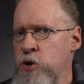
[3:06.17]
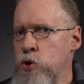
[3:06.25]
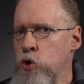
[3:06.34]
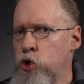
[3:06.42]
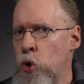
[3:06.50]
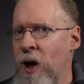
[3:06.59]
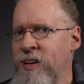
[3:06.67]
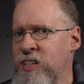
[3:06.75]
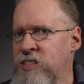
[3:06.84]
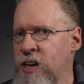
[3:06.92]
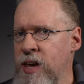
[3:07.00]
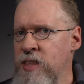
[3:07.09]
you who try to
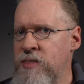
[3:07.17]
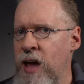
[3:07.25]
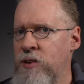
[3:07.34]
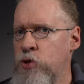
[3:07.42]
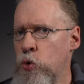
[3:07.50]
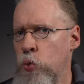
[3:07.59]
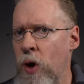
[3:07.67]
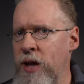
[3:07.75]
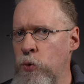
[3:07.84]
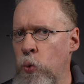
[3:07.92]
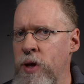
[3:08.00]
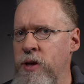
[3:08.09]
say that the
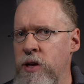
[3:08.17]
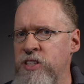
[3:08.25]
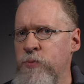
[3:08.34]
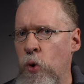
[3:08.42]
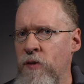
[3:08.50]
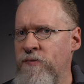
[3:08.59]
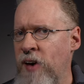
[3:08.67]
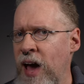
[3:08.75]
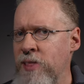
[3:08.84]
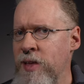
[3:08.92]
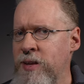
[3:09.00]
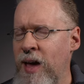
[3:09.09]
right wing is more
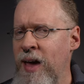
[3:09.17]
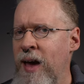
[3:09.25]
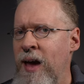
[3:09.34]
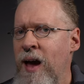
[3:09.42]
violent, I,